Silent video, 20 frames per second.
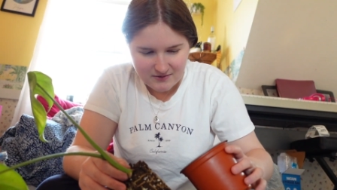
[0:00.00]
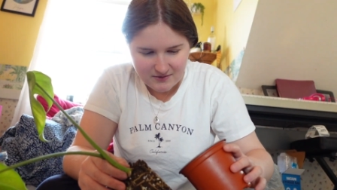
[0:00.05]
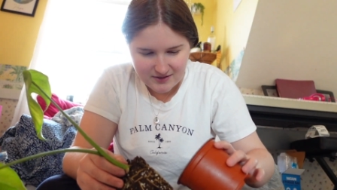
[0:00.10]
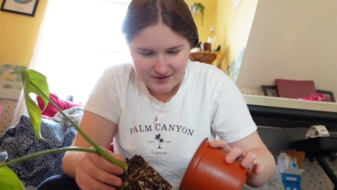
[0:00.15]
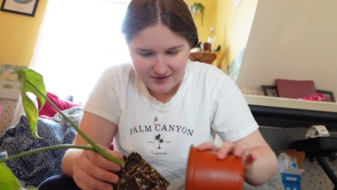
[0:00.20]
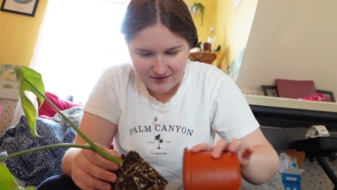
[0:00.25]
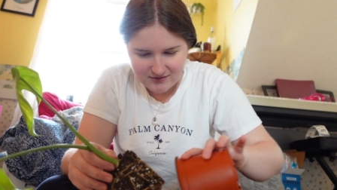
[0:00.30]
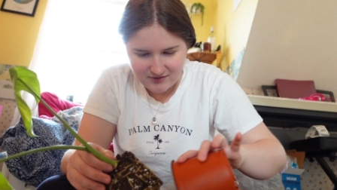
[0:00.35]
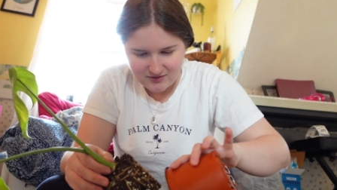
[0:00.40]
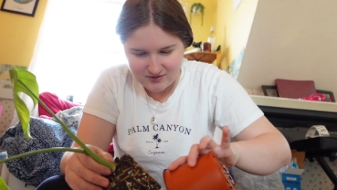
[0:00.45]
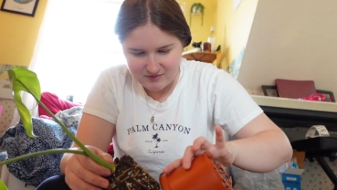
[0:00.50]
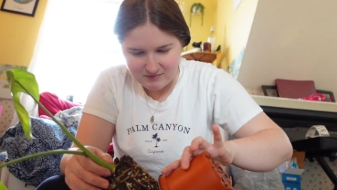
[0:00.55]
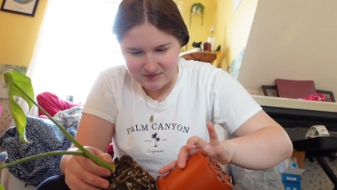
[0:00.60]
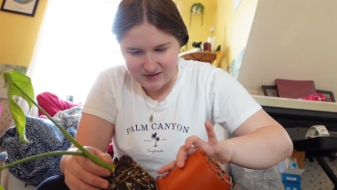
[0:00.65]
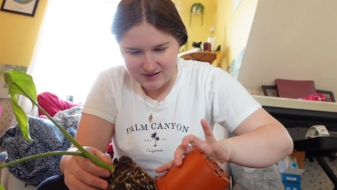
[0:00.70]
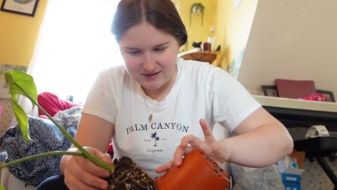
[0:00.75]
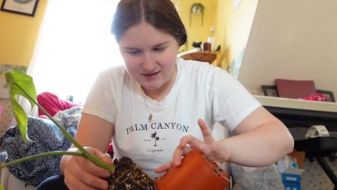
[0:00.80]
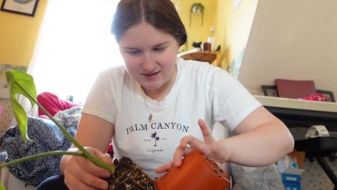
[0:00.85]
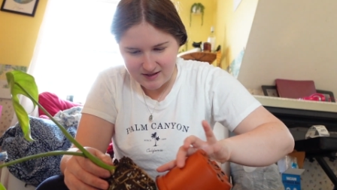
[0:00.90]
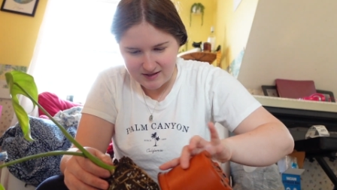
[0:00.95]
These are some
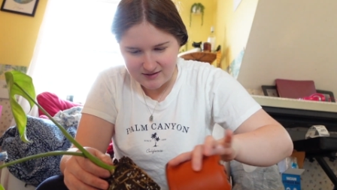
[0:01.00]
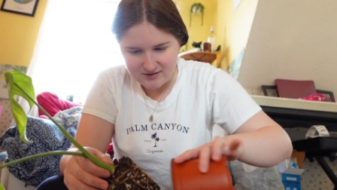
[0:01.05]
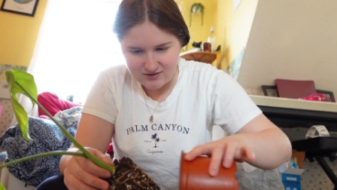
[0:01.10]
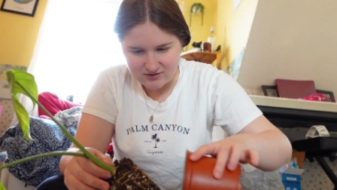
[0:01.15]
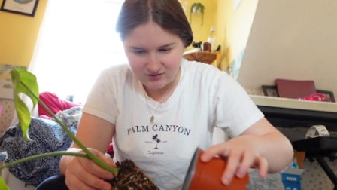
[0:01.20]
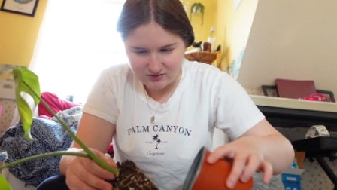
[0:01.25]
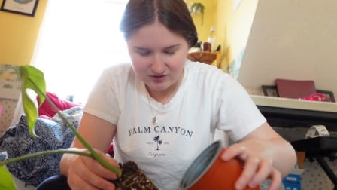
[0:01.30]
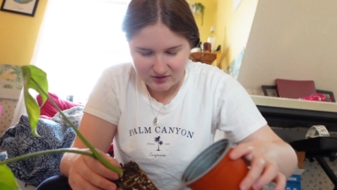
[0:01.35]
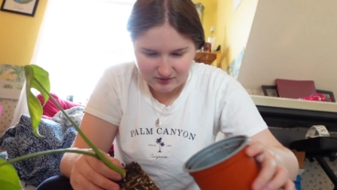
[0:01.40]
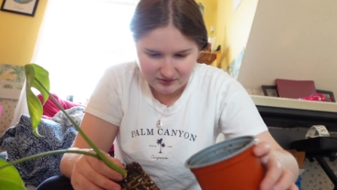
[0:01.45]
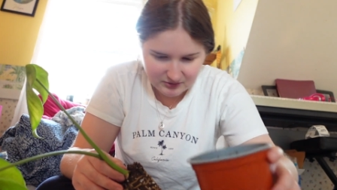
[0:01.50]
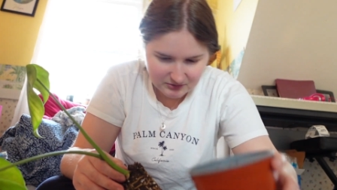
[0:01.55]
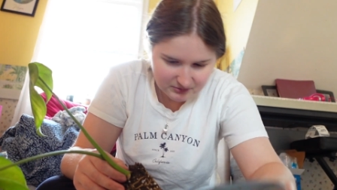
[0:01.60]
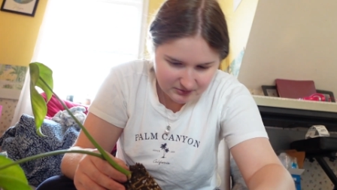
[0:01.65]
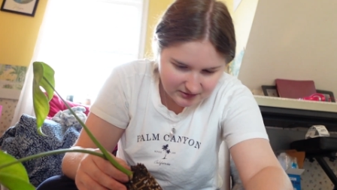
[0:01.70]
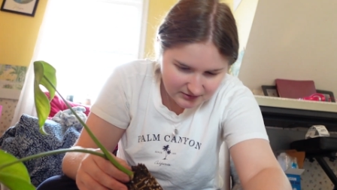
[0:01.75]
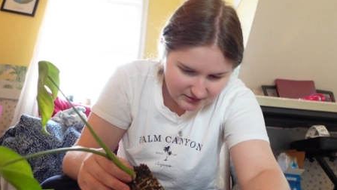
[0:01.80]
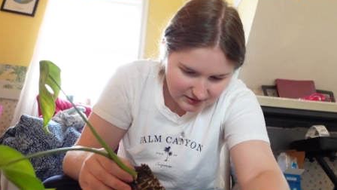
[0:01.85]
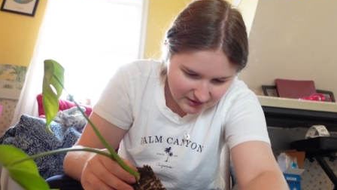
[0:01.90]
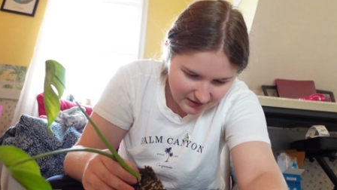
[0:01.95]
nice
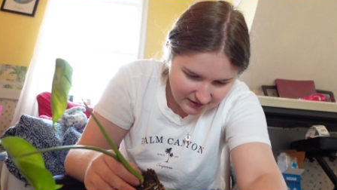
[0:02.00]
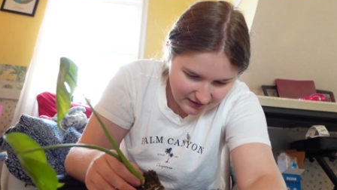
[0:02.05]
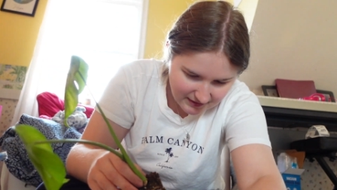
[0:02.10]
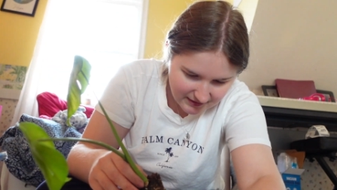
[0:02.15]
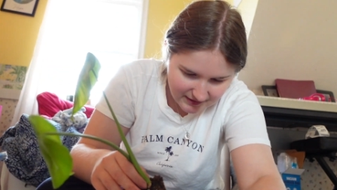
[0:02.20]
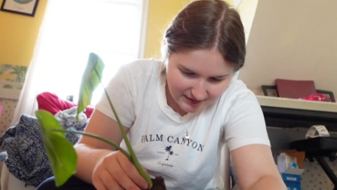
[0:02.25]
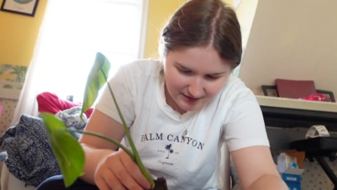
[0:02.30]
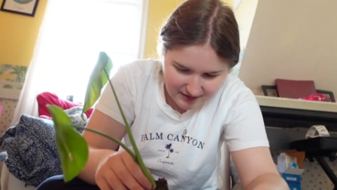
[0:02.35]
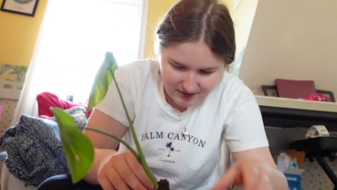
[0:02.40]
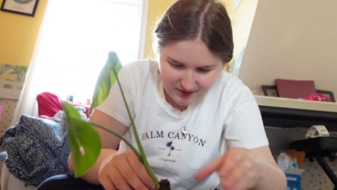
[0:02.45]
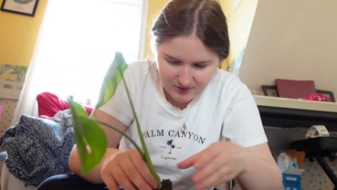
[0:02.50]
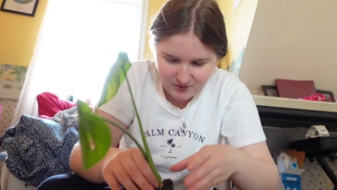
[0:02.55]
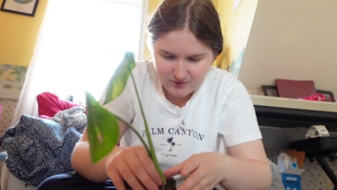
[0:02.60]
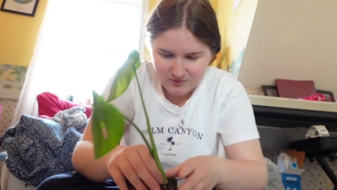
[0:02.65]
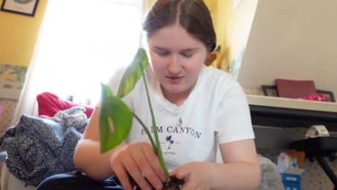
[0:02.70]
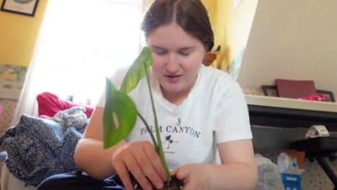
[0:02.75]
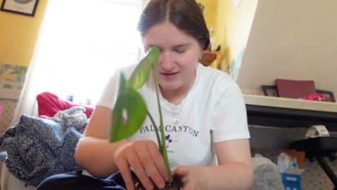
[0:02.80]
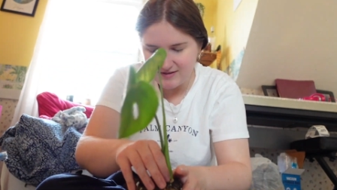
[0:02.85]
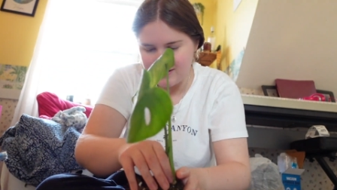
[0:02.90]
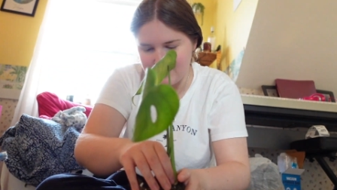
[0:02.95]
roots. Oh,
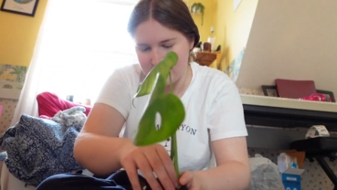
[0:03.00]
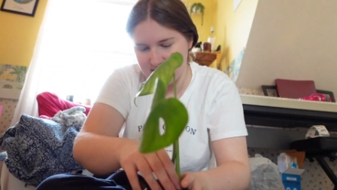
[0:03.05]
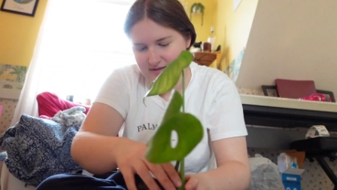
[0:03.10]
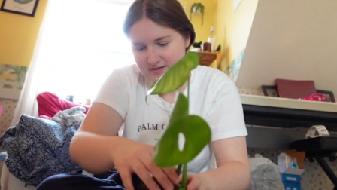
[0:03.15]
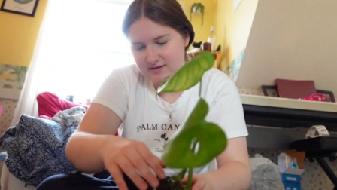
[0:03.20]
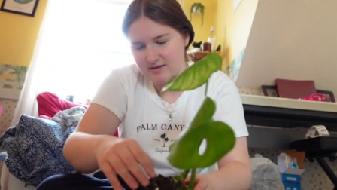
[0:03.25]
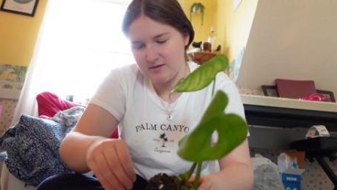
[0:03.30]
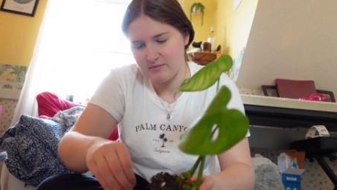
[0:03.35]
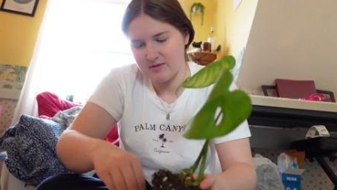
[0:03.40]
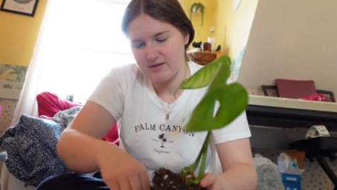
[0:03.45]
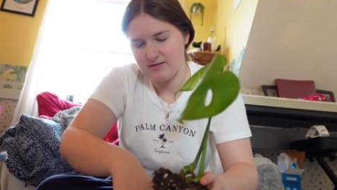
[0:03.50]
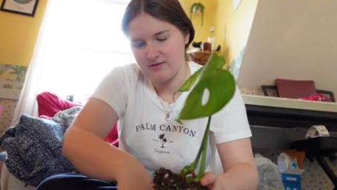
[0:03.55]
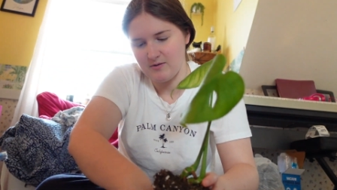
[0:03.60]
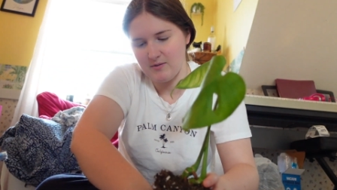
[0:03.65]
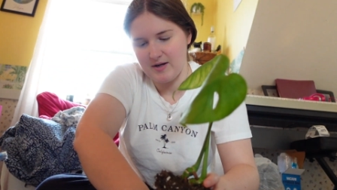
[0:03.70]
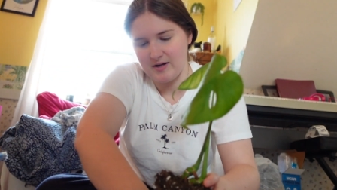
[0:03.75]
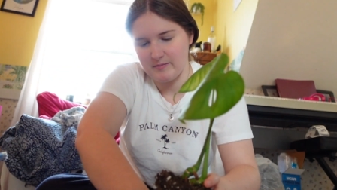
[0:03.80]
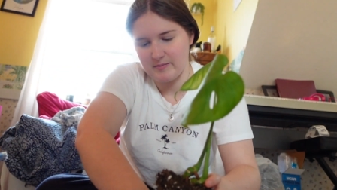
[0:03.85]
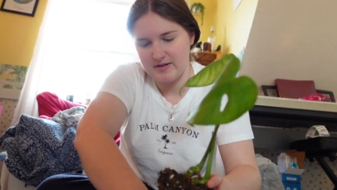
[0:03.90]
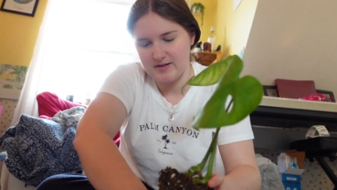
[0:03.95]
this is, that's gonna be so
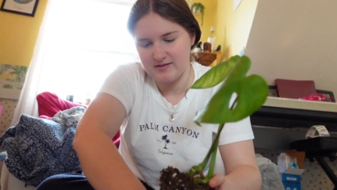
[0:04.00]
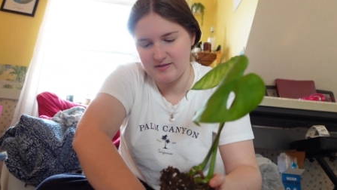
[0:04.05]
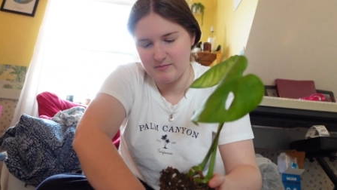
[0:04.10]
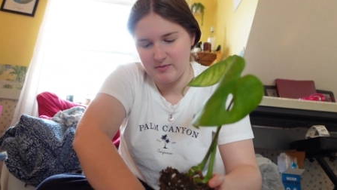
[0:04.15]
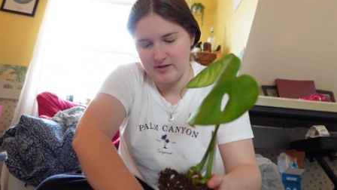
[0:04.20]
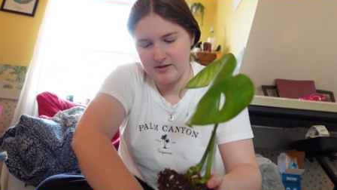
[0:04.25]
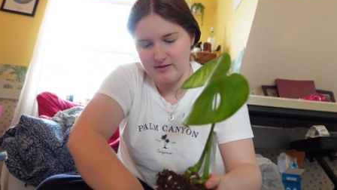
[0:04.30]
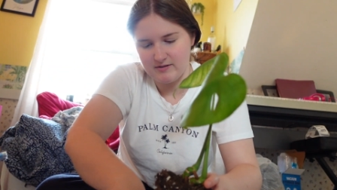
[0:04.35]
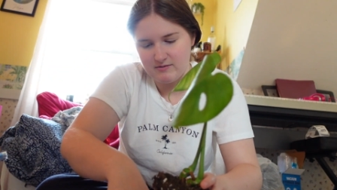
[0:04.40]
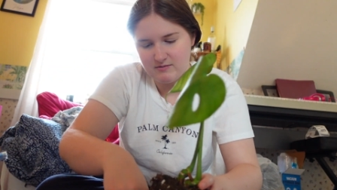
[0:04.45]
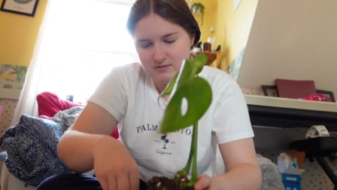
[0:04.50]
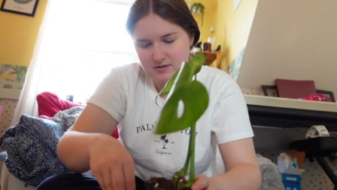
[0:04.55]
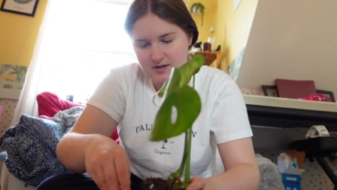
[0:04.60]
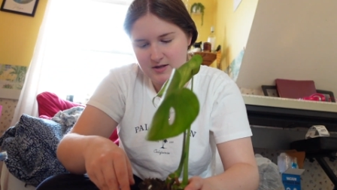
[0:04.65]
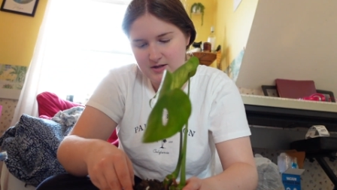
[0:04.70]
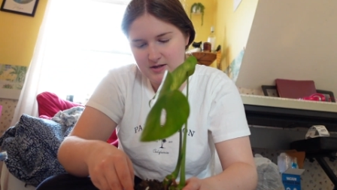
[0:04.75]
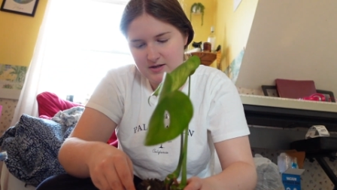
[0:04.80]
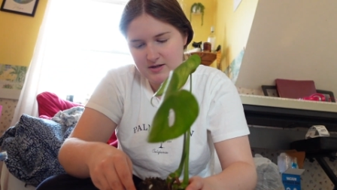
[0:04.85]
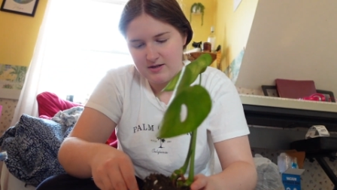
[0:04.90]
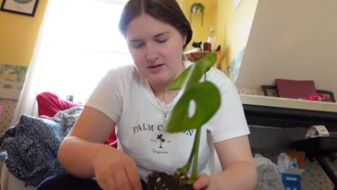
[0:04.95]
happy to spread out.
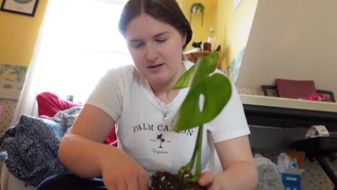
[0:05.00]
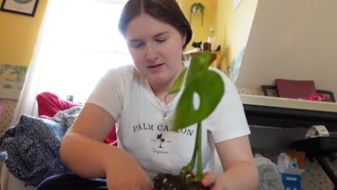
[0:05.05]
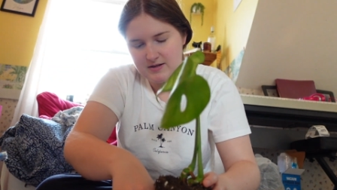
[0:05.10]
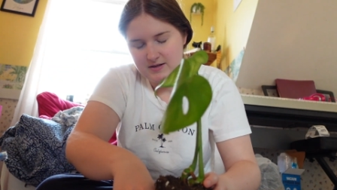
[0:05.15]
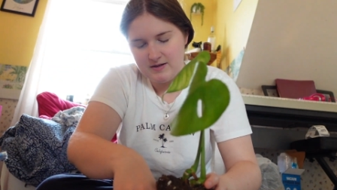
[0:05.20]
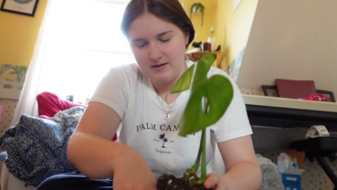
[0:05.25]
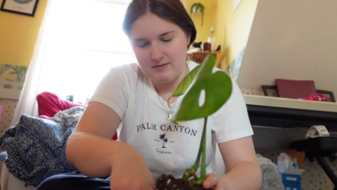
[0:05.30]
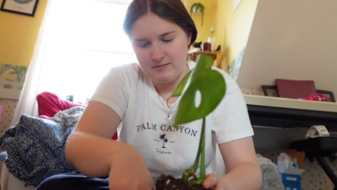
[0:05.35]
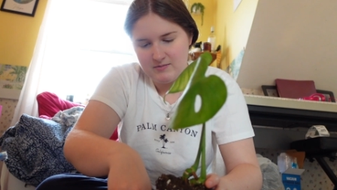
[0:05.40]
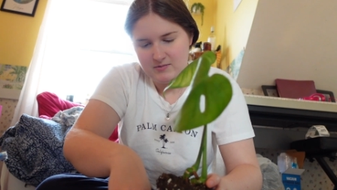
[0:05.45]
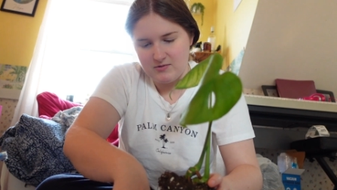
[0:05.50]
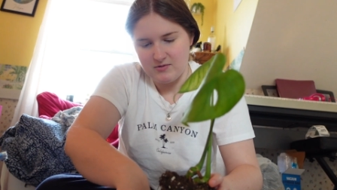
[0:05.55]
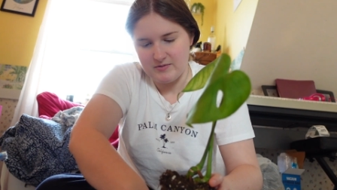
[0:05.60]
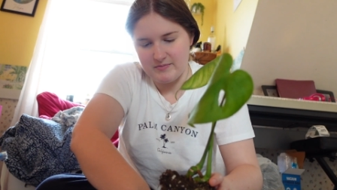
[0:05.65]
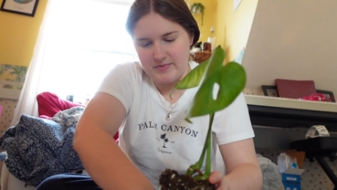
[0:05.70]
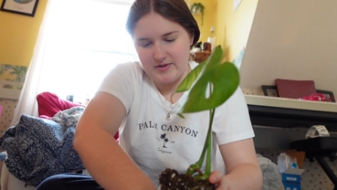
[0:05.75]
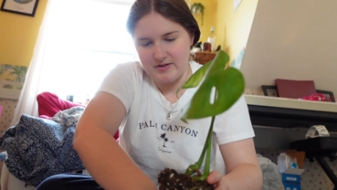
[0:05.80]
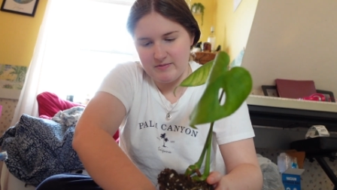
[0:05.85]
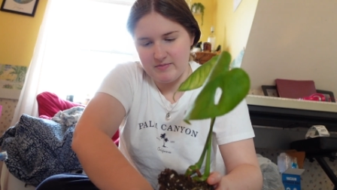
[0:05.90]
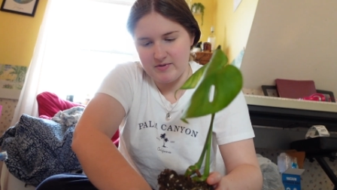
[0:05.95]
Poor
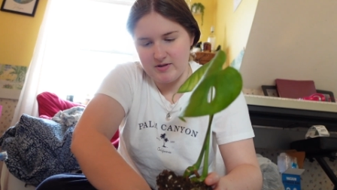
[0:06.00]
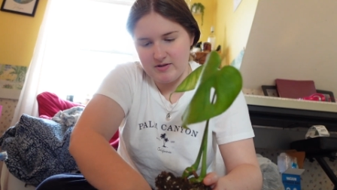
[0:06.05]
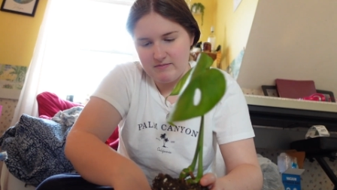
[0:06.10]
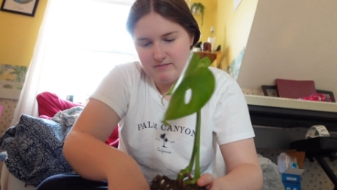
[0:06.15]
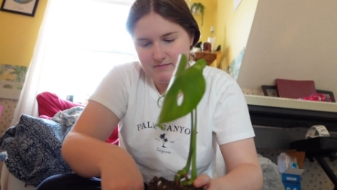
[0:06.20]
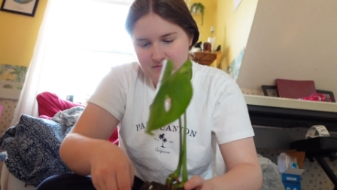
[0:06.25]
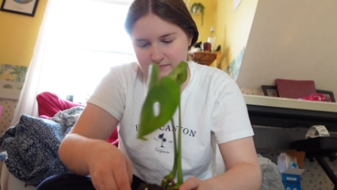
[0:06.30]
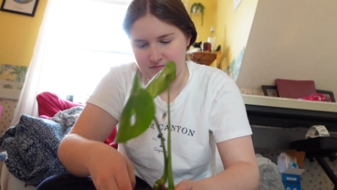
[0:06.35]
baby.